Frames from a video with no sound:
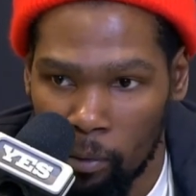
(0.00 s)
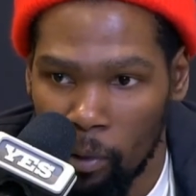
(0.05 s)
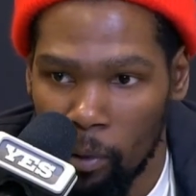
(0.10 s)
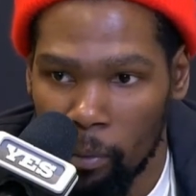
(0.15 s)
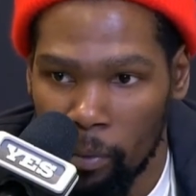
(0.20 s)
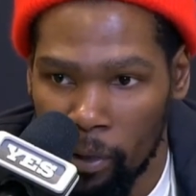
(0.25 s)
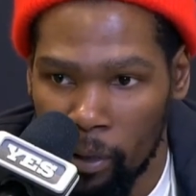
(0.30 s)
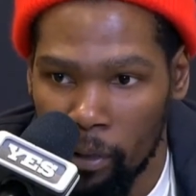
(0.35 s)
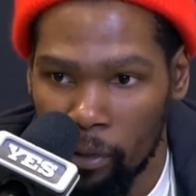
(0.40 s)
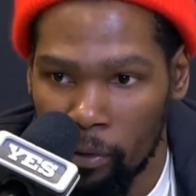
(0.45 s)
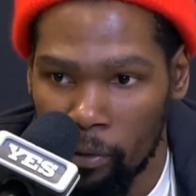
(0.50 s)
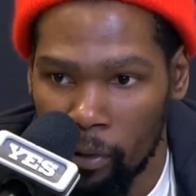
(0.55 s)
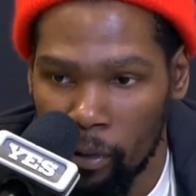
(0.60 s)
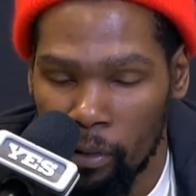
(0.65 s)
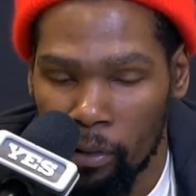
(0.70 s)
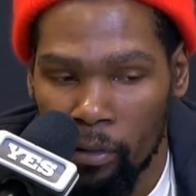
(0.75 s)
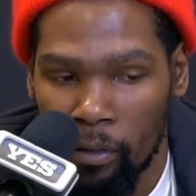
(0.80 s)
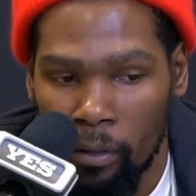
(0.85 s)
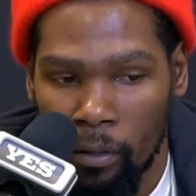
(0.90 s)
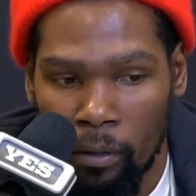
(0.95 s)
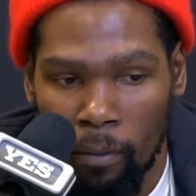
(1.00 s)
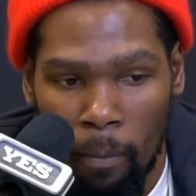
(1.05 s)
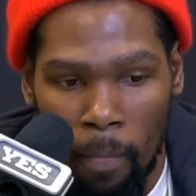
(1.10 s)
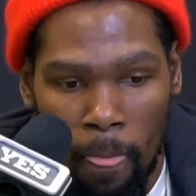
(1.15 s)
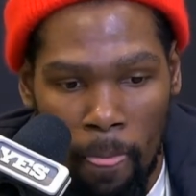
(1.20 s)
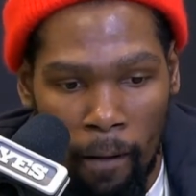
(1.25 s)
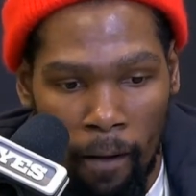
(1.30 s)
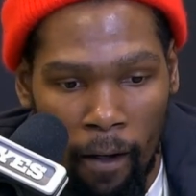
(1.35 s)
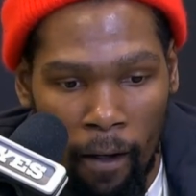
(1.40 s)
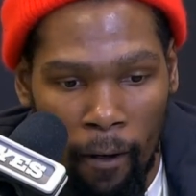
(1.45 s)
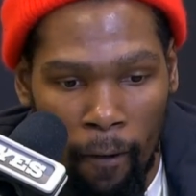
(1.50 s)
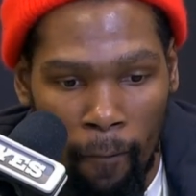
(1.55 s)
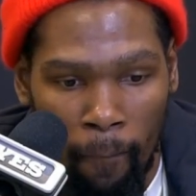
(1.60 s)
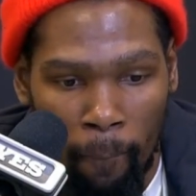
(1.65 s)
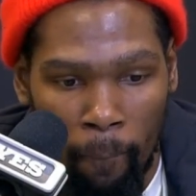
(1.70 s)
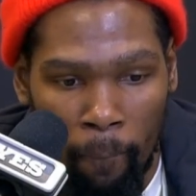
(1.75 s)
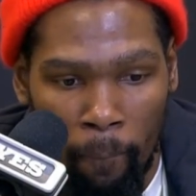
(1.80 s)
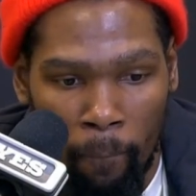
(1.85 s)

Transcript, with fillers: players first. So um,